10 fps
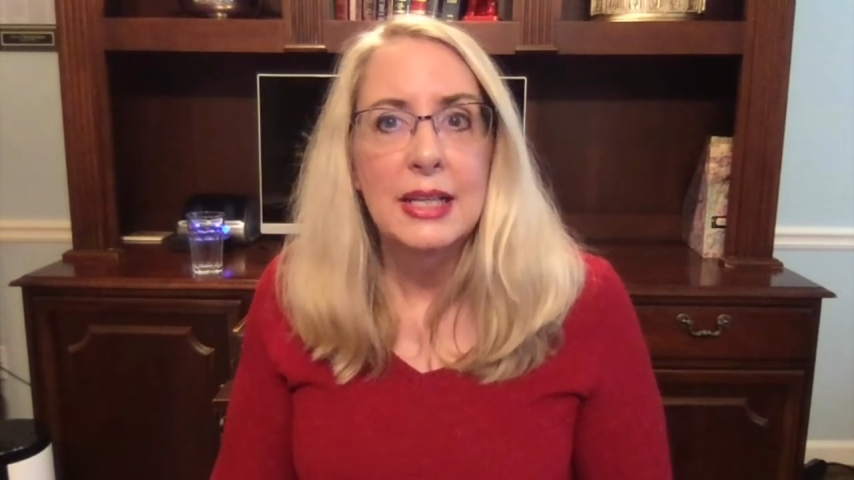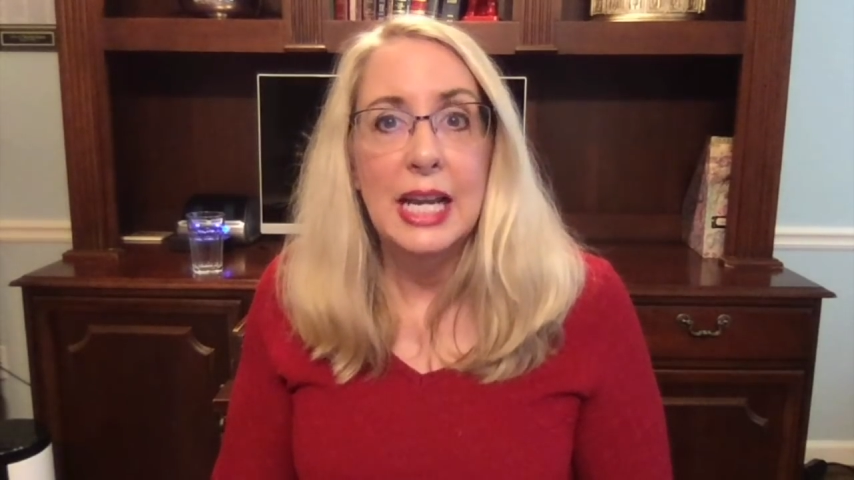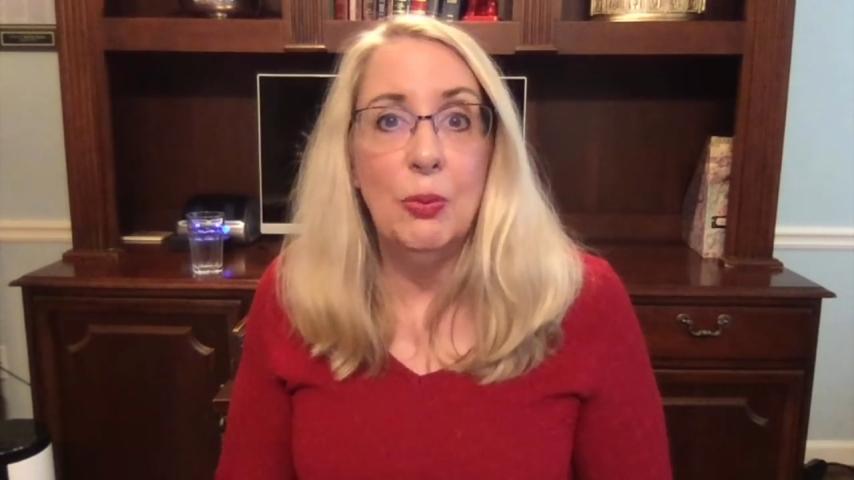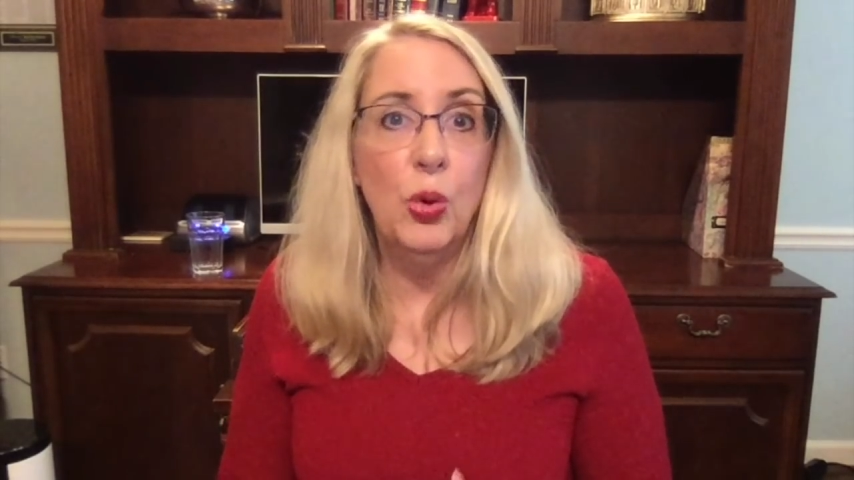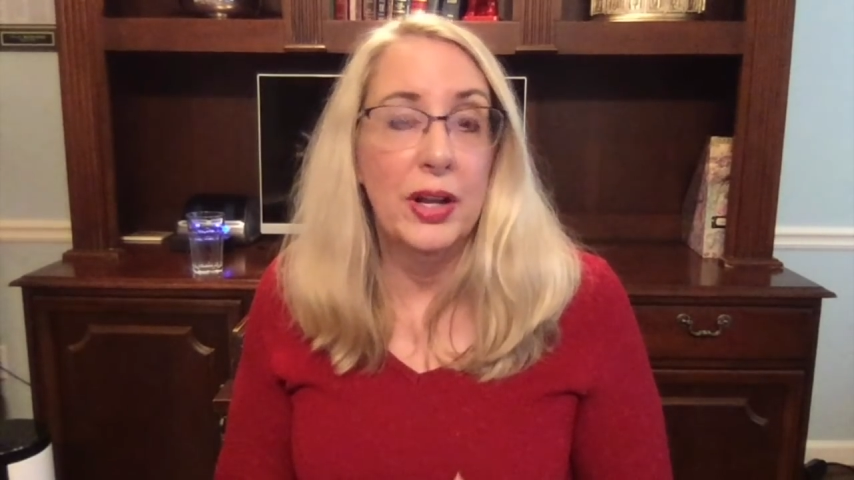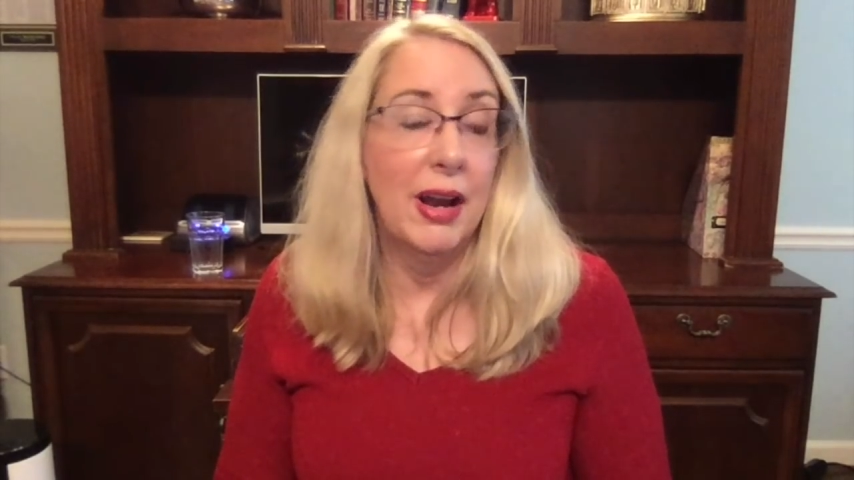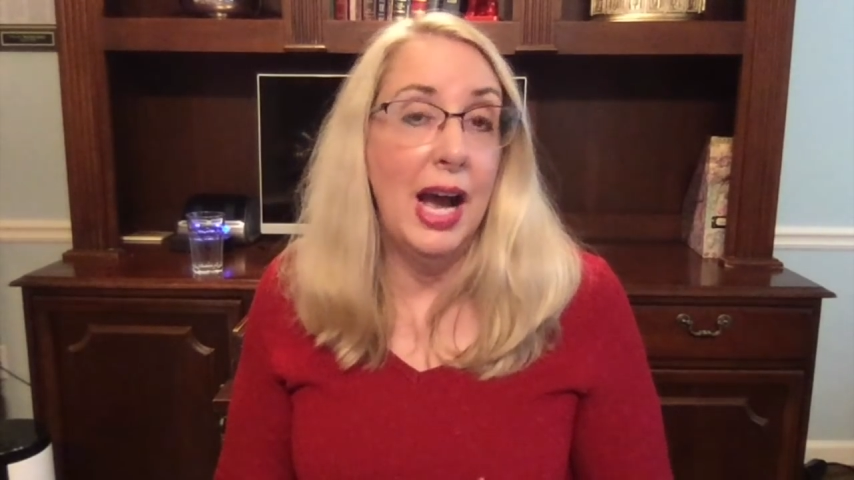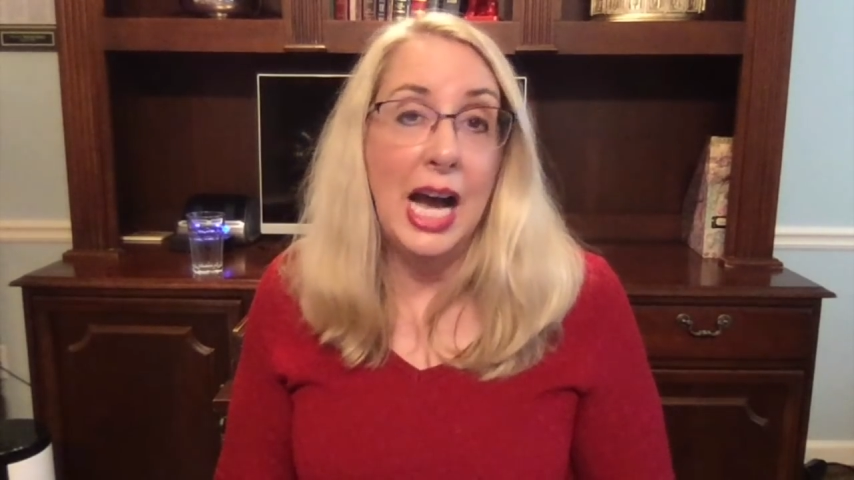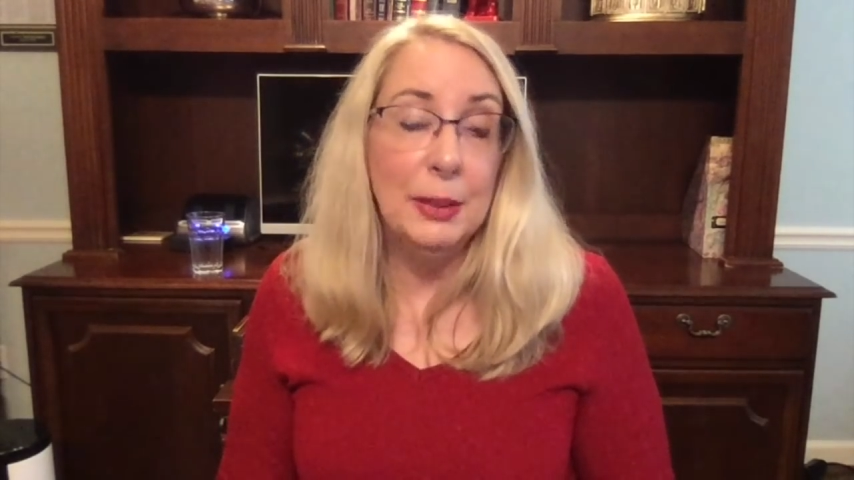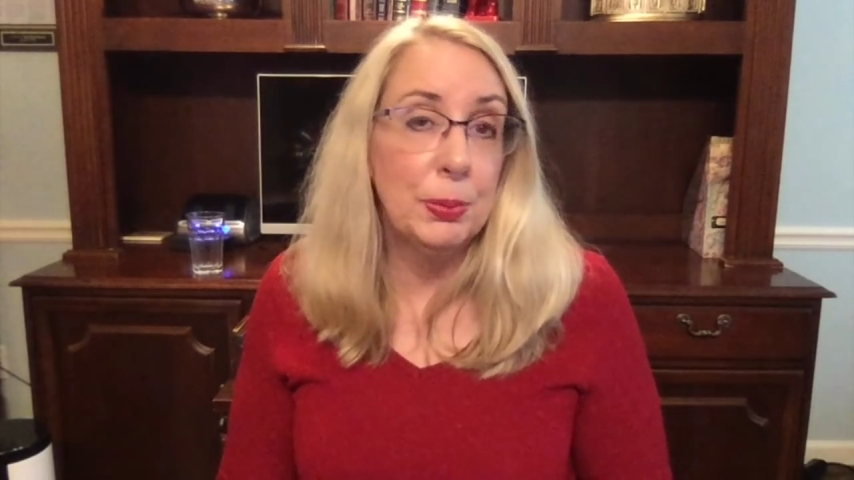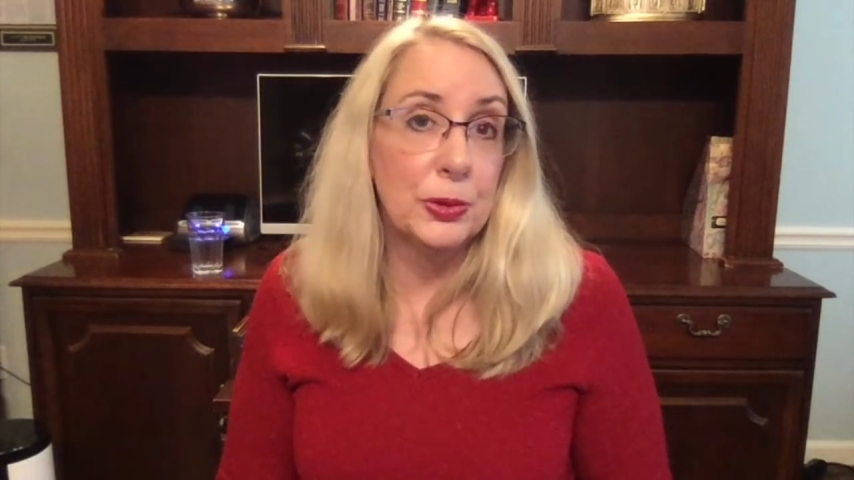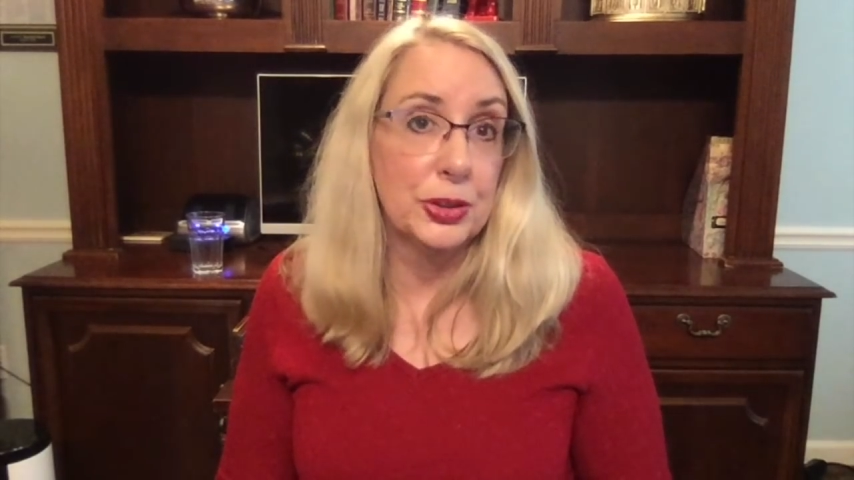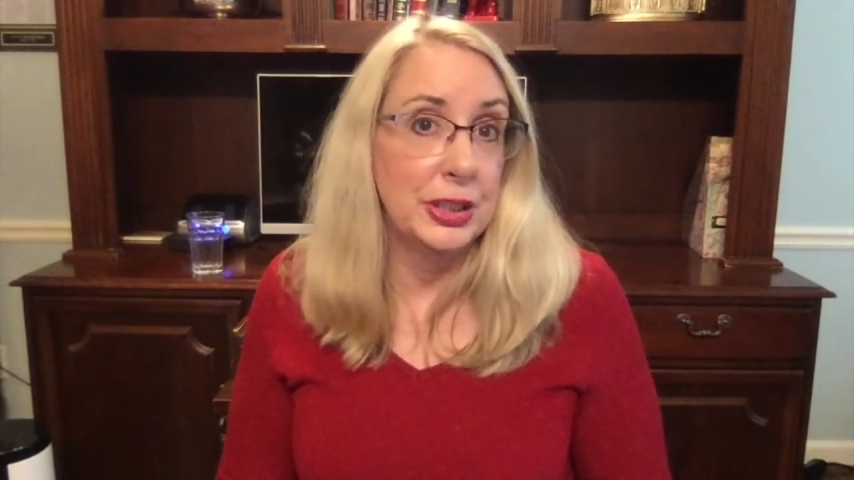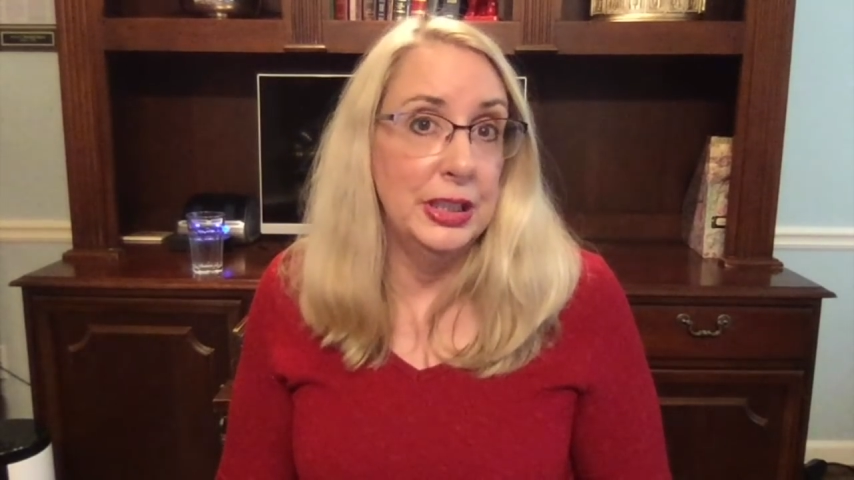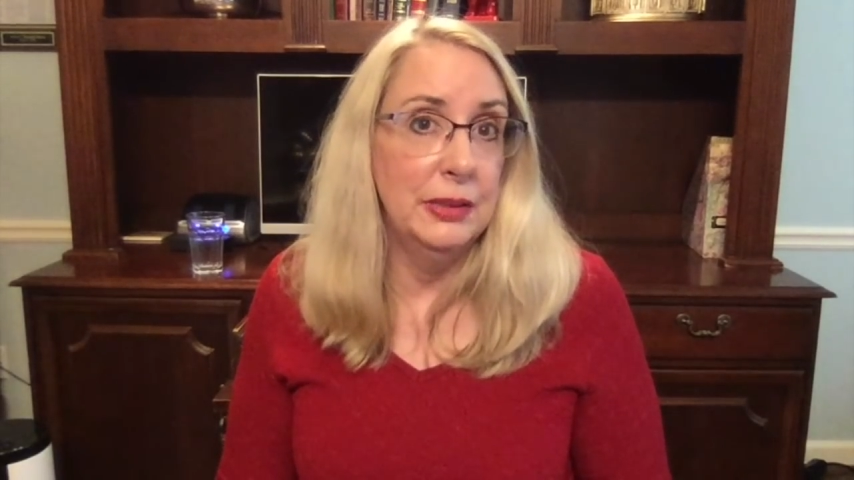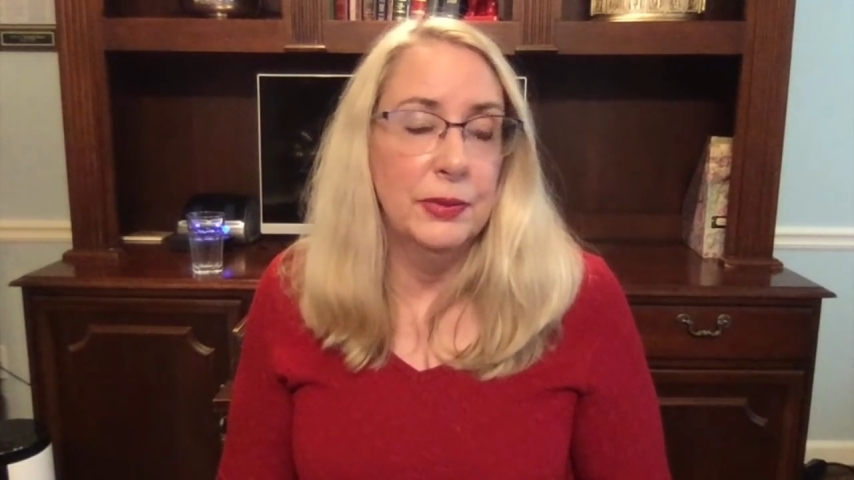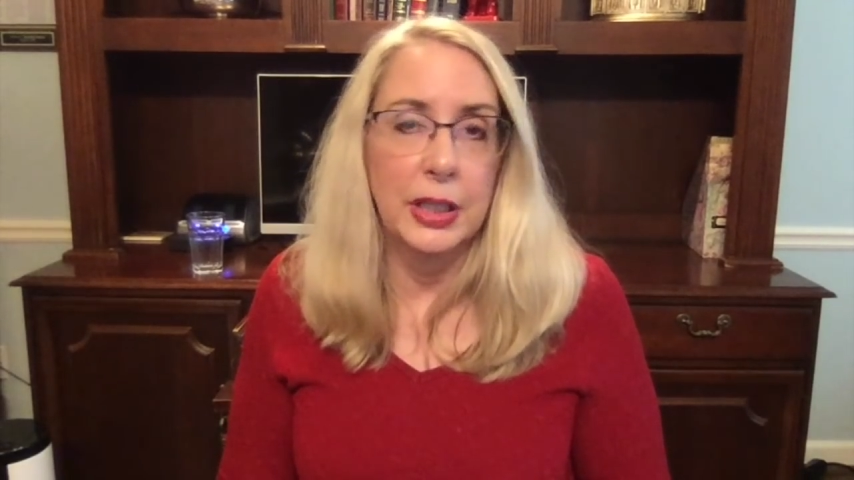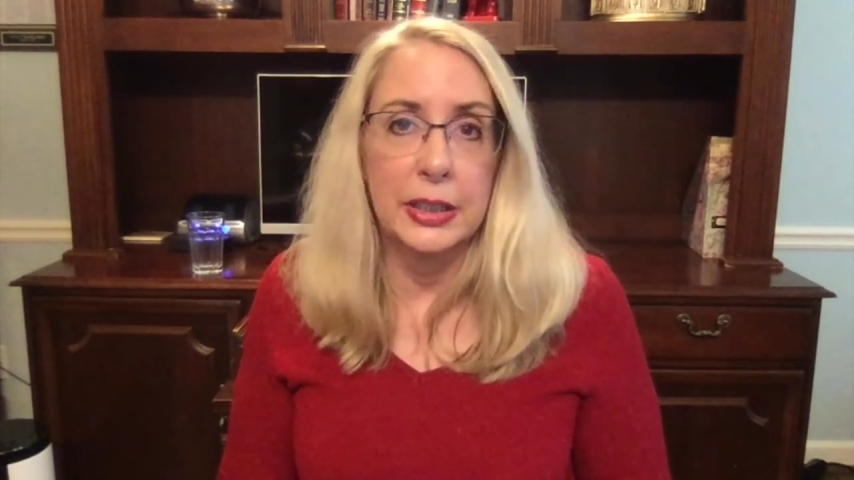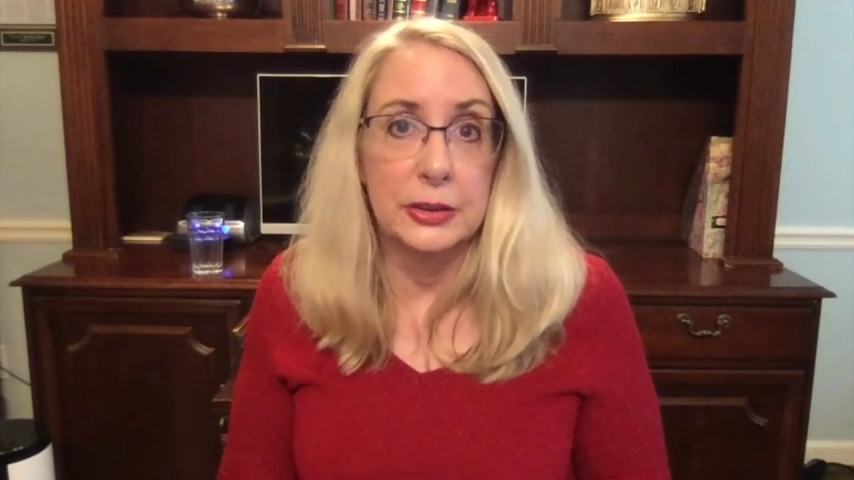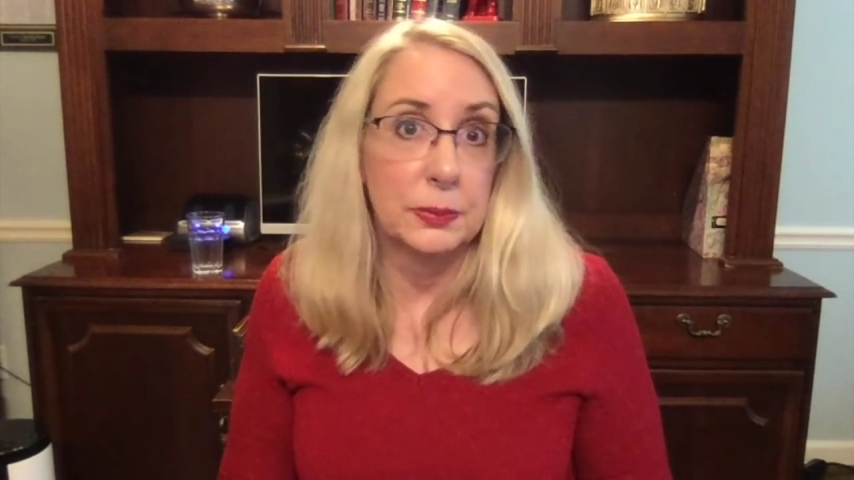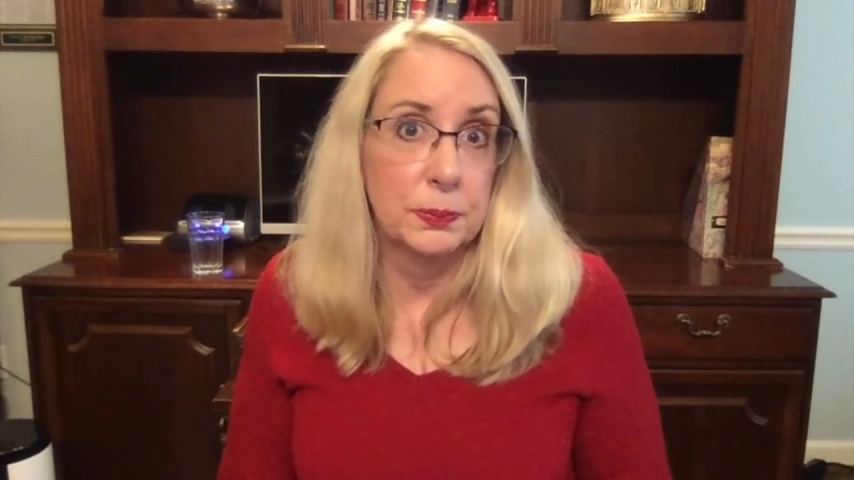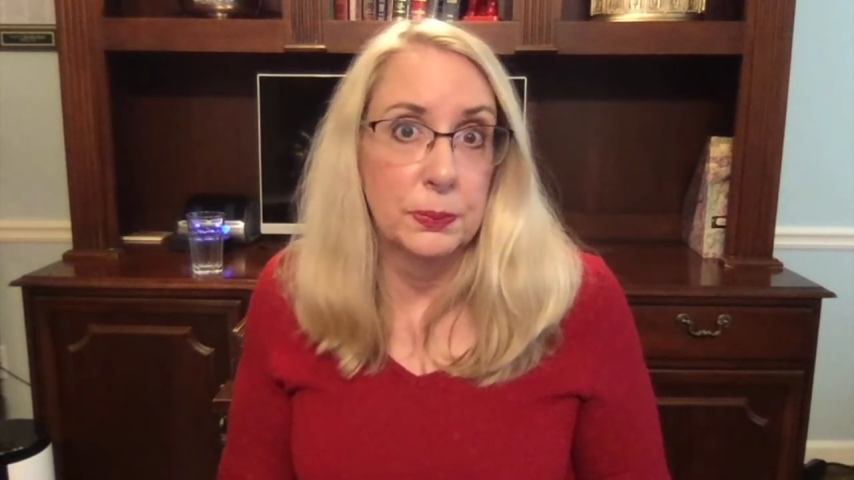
and what I perceive as